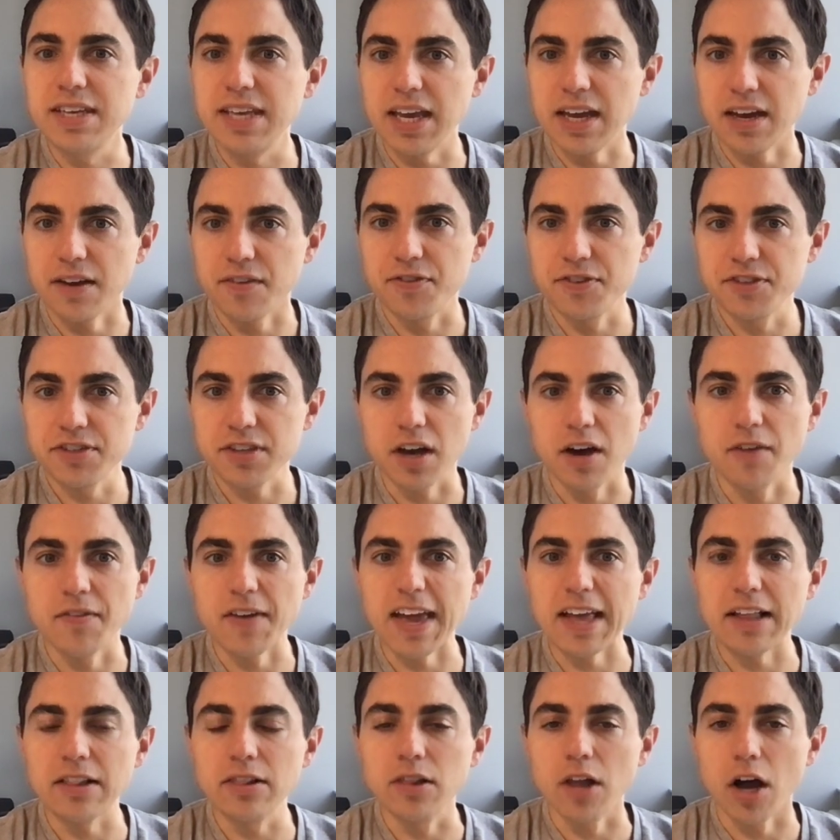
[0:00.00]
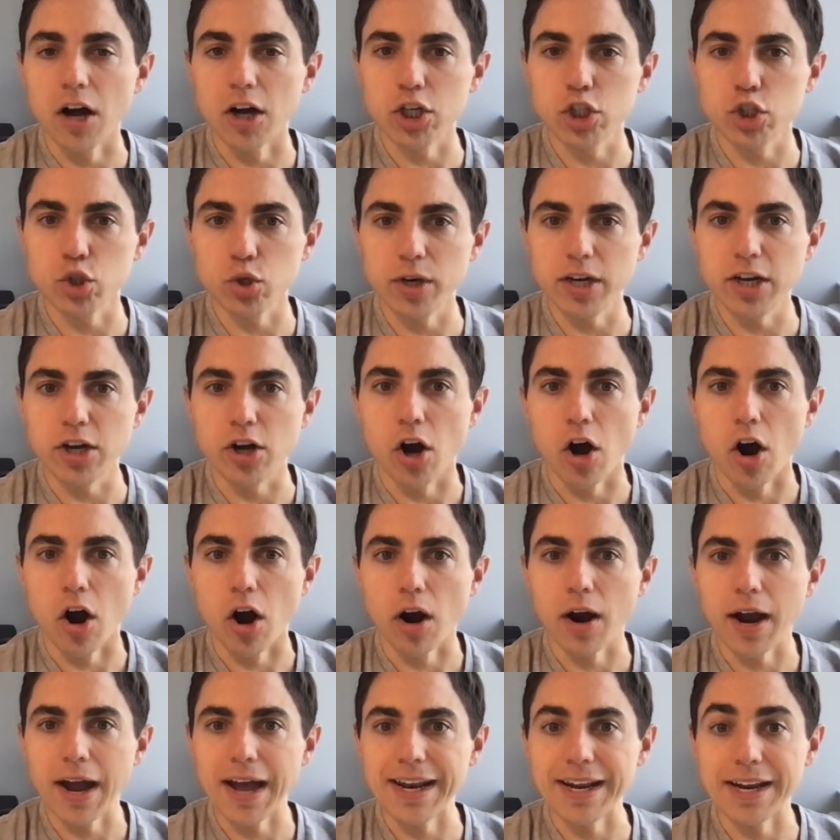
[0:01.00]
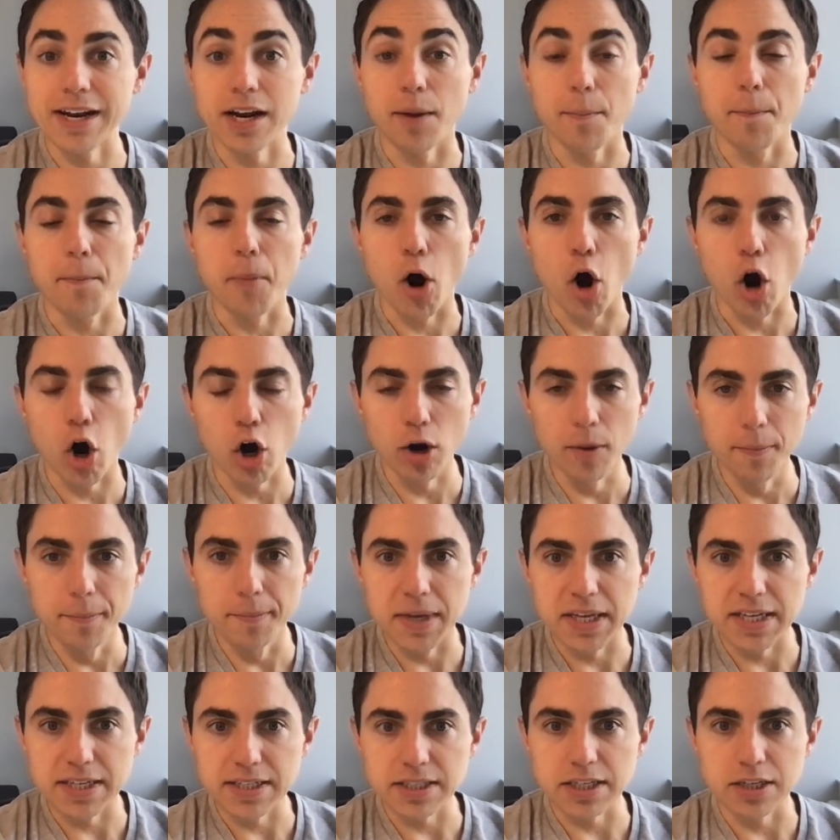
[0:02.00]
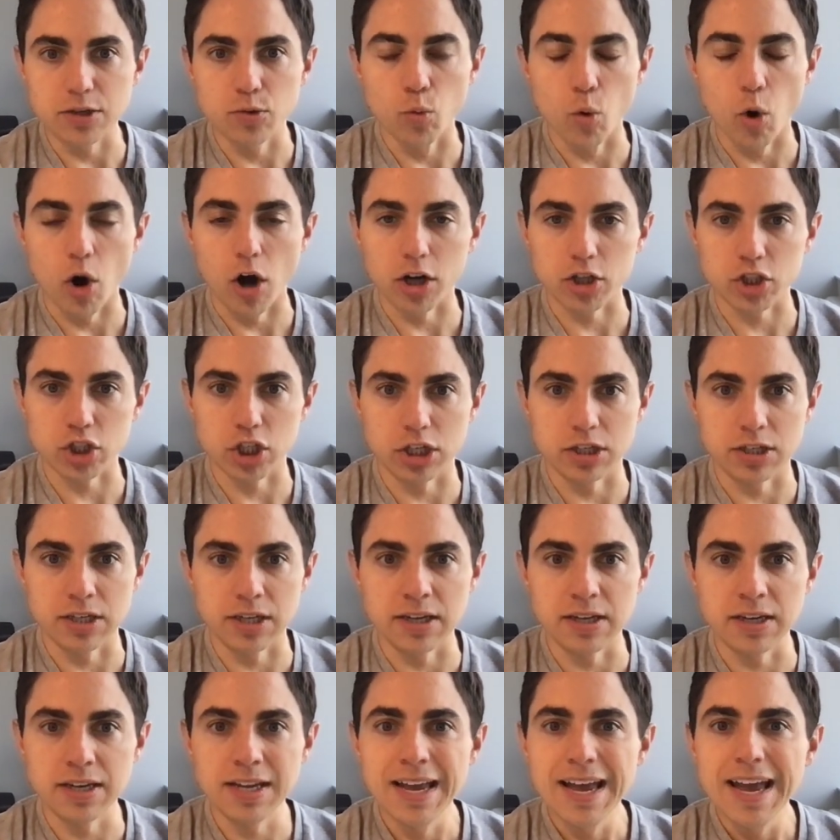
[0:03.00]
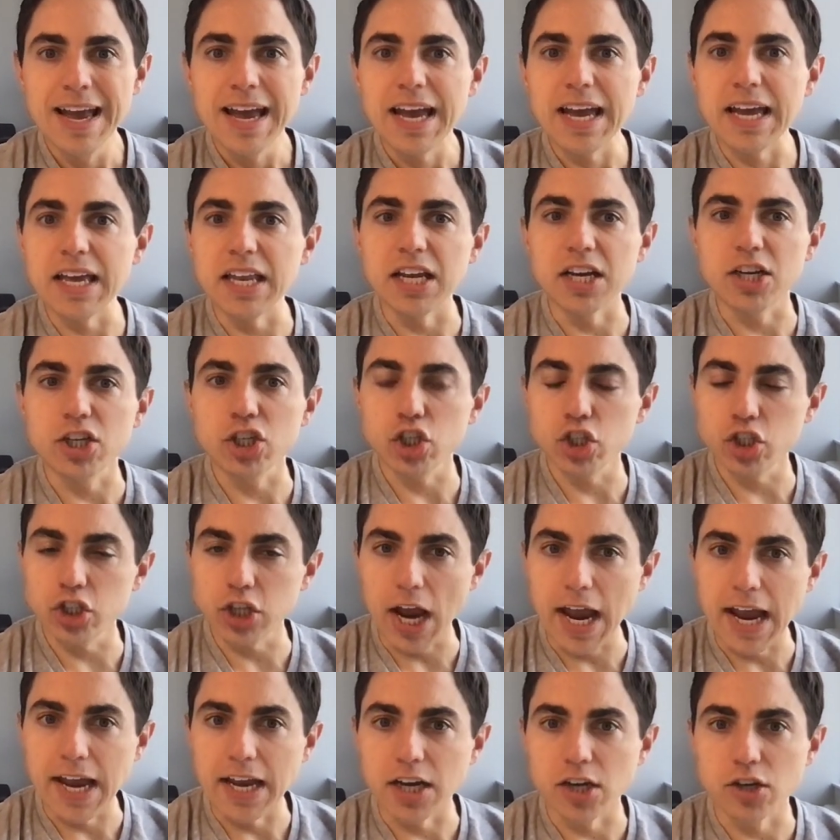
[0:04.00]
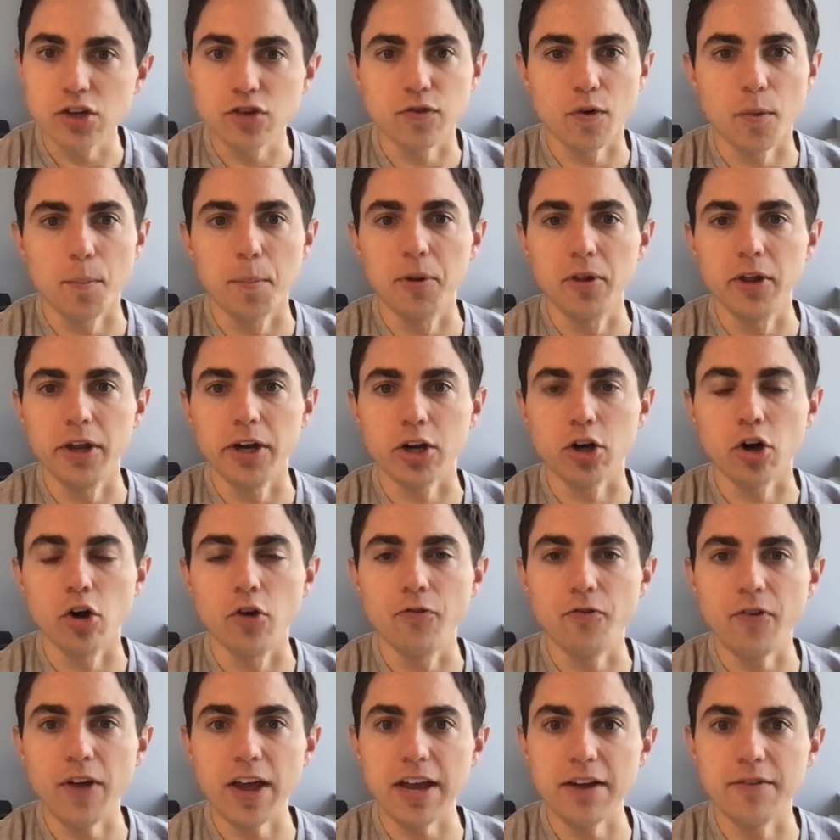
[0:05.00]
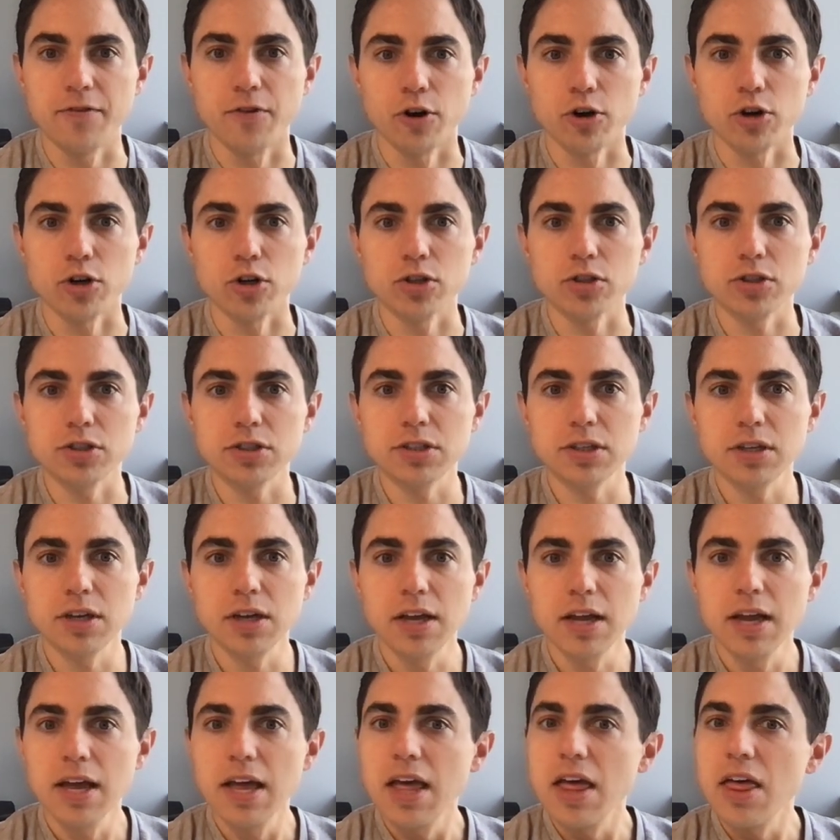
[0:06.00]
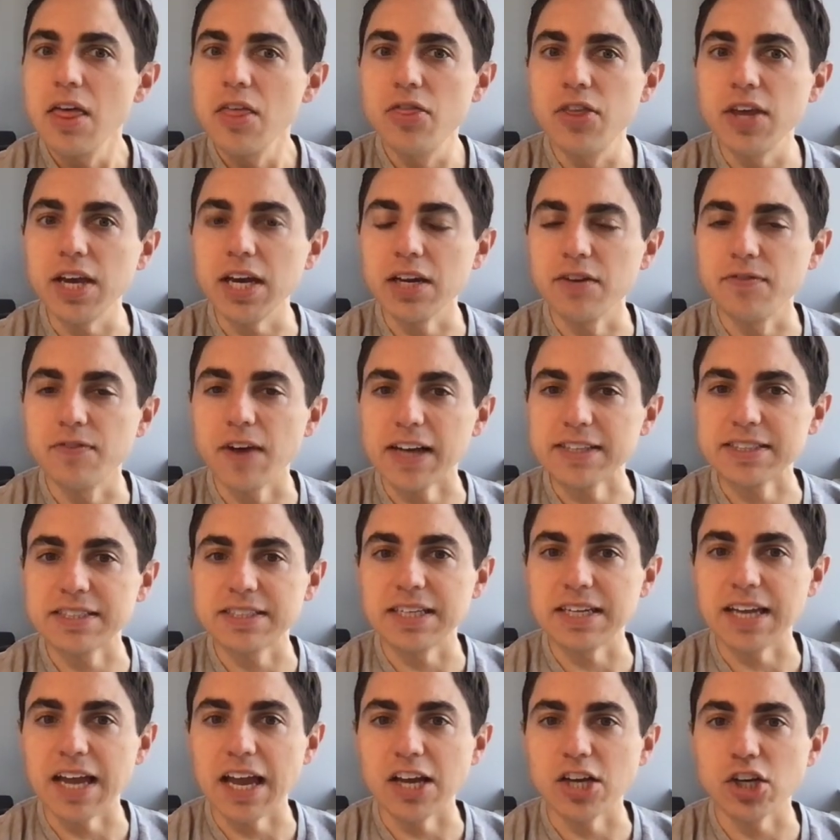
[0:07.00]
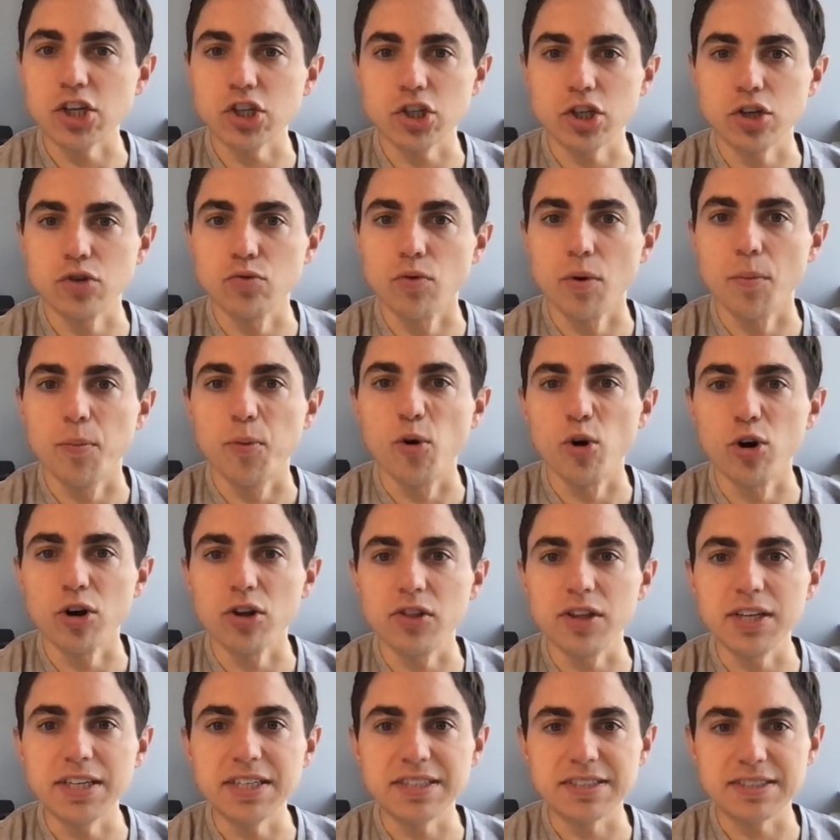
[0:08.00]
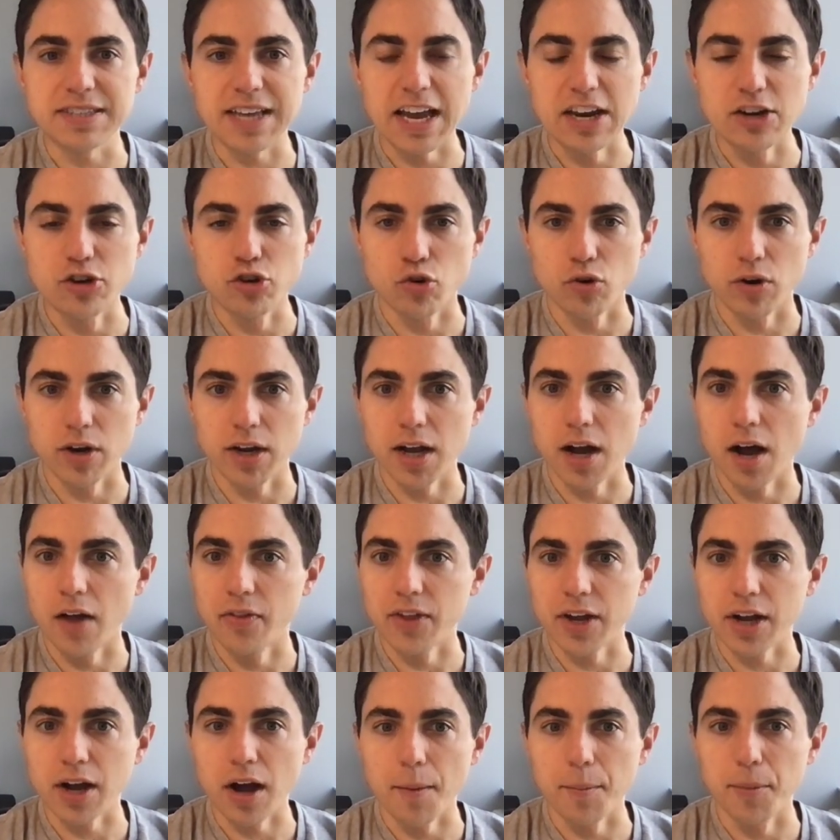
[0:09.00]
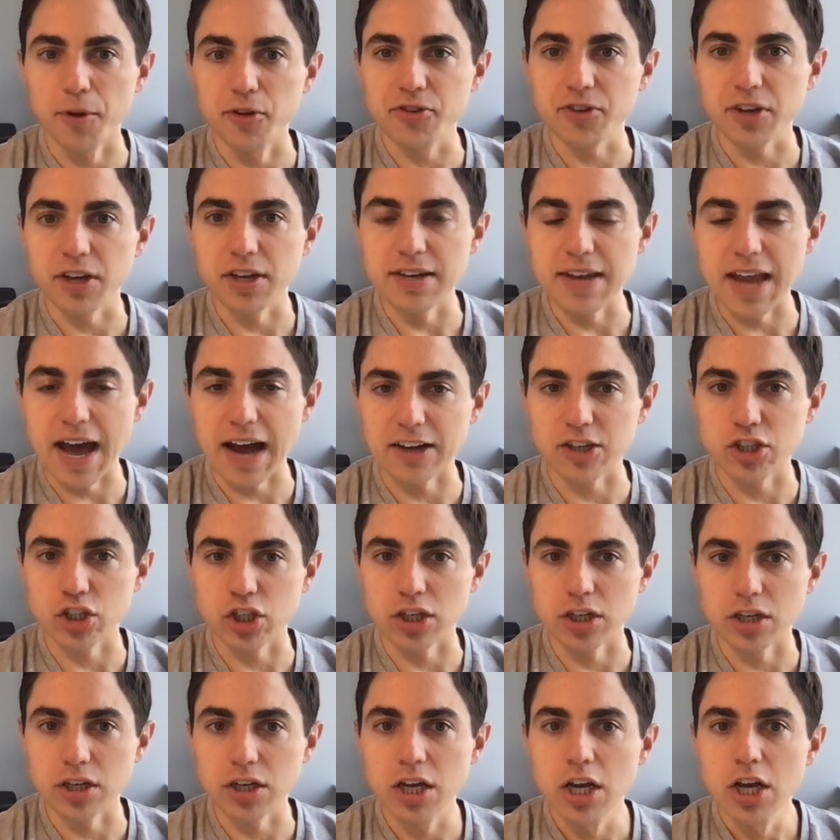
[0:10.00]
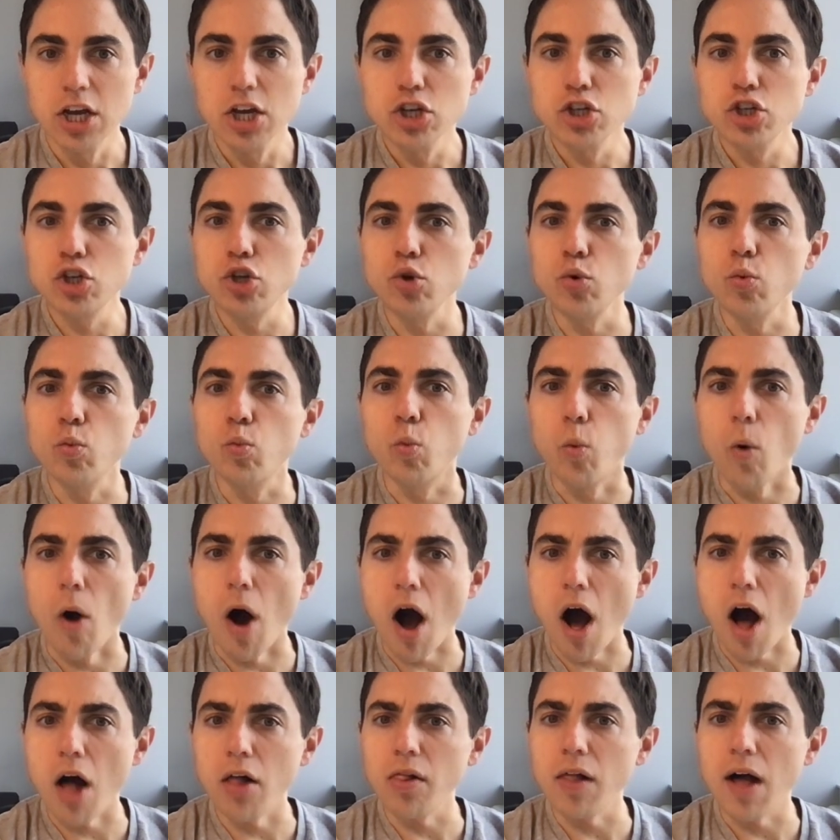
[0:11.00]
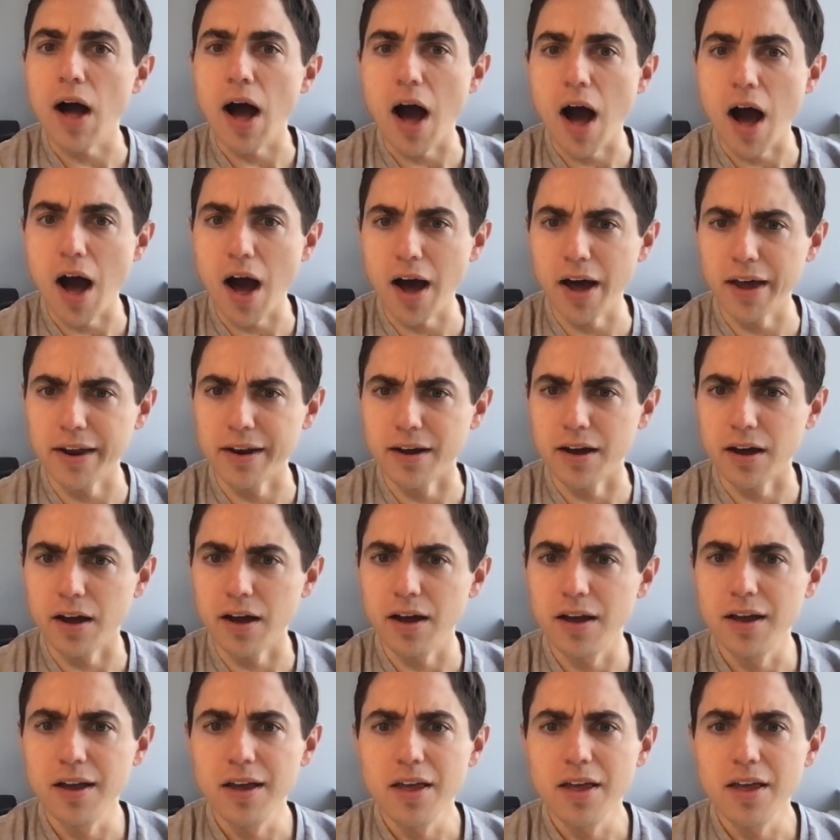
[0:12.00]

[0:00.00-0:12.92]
gifts of a luxury car and an apartment in Washington in exchange for political favors. The investigation reportedly centering on the couple's connection to Wael Hana,